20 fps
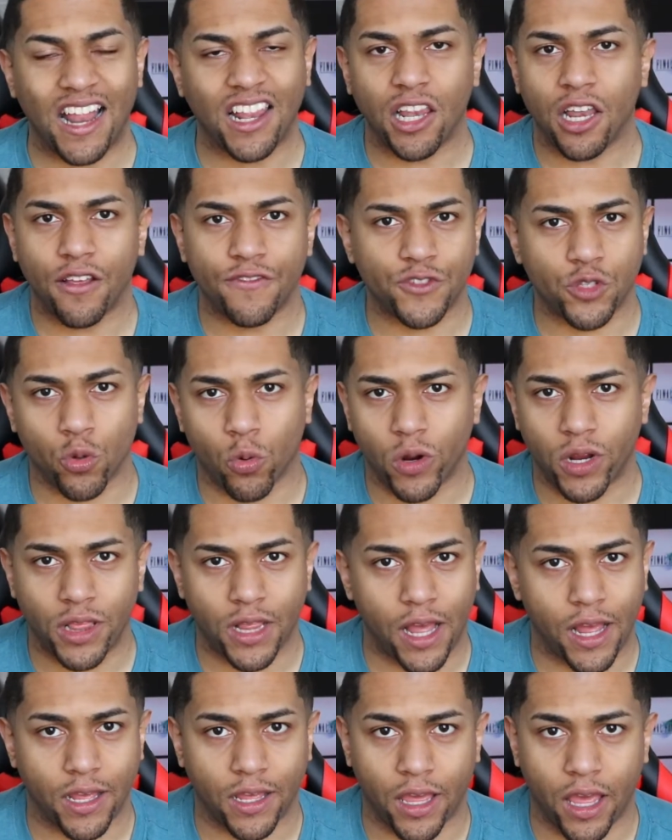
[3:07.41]
I love
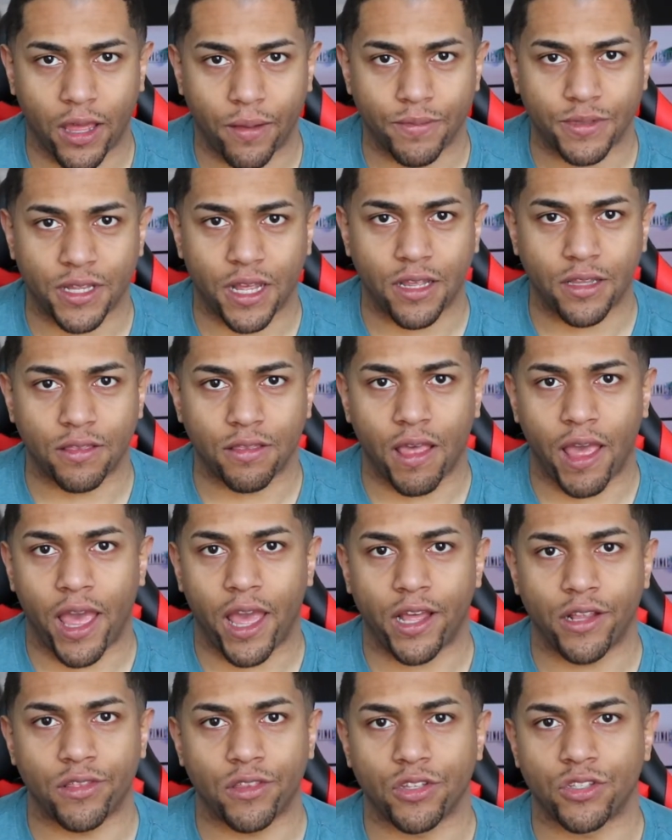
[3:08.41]
storyline games like
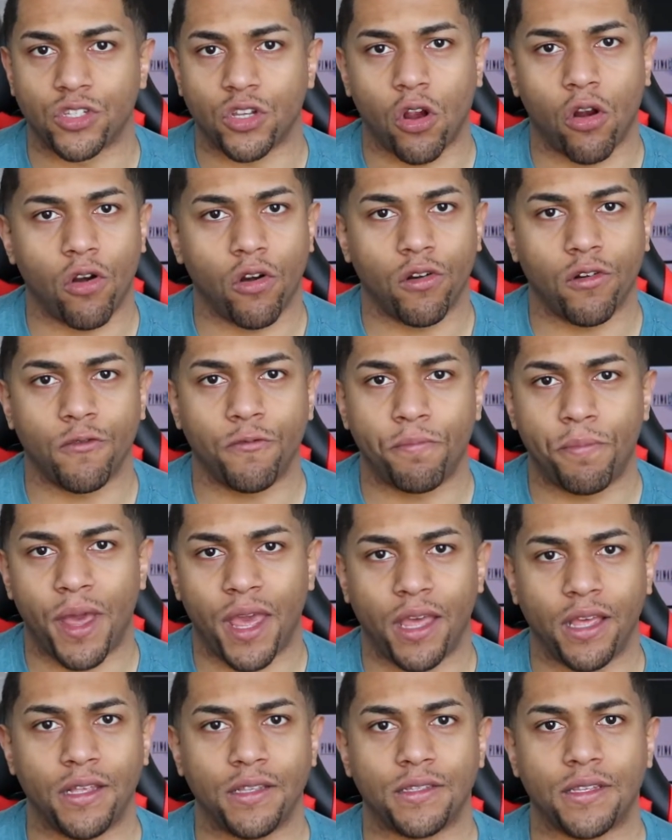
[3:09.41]
that. The
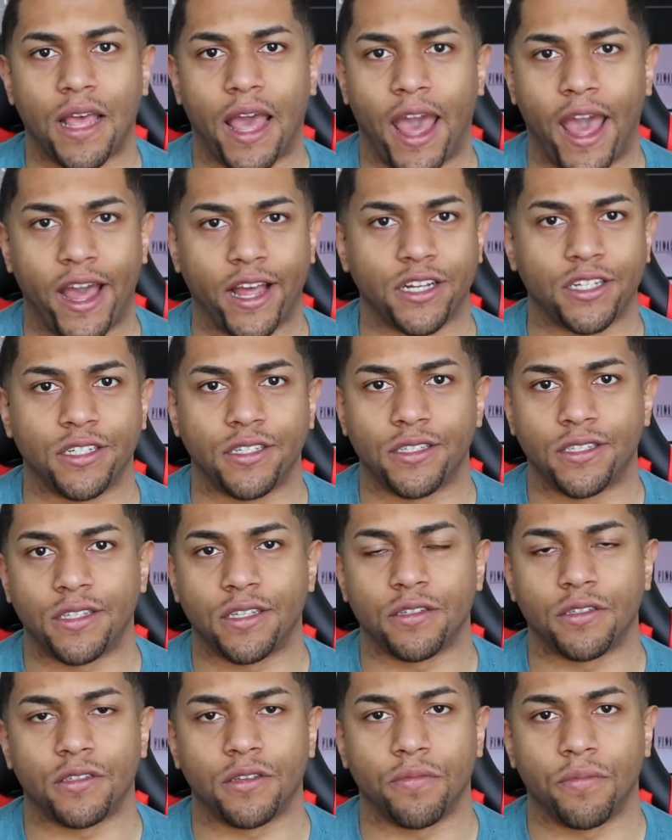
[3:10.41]
turn-based action
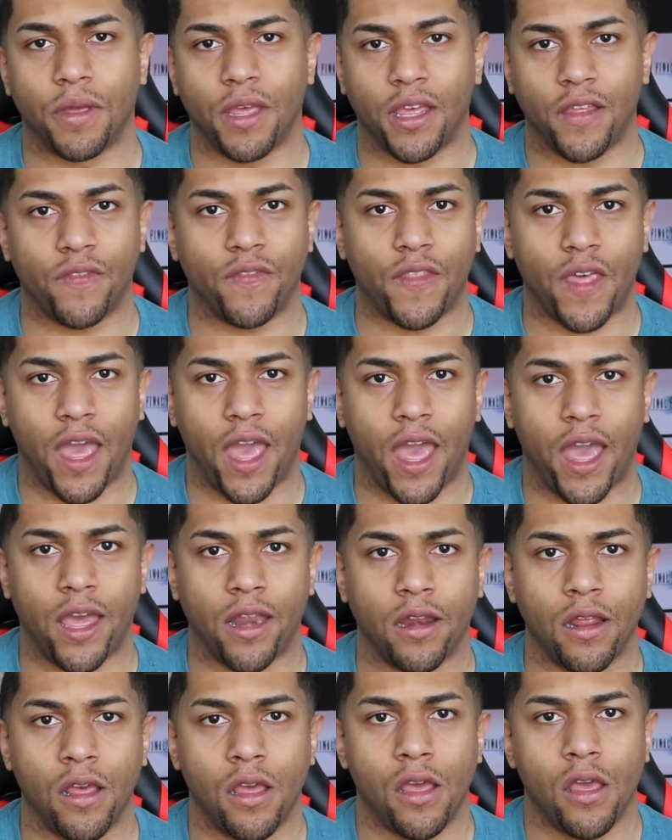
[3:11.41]
system in
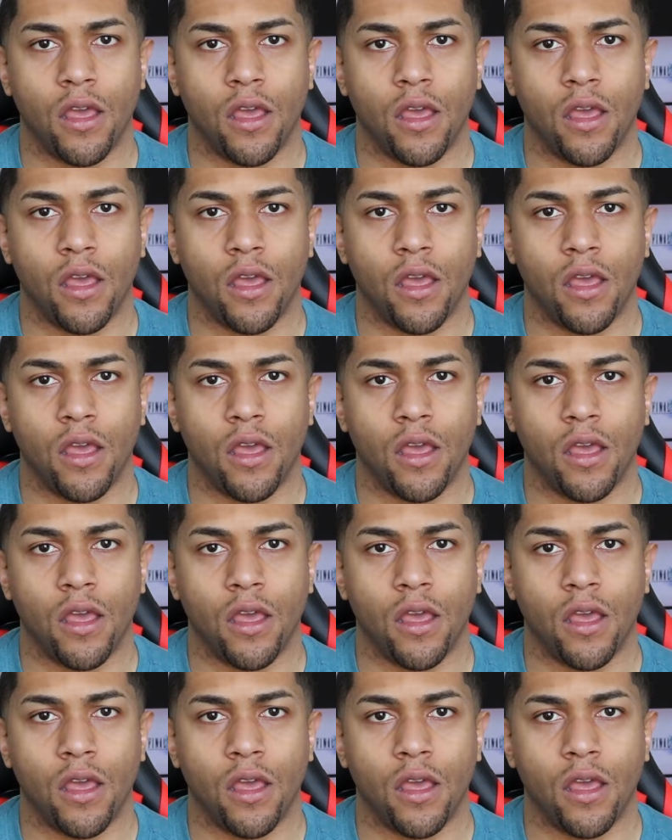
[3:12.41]
that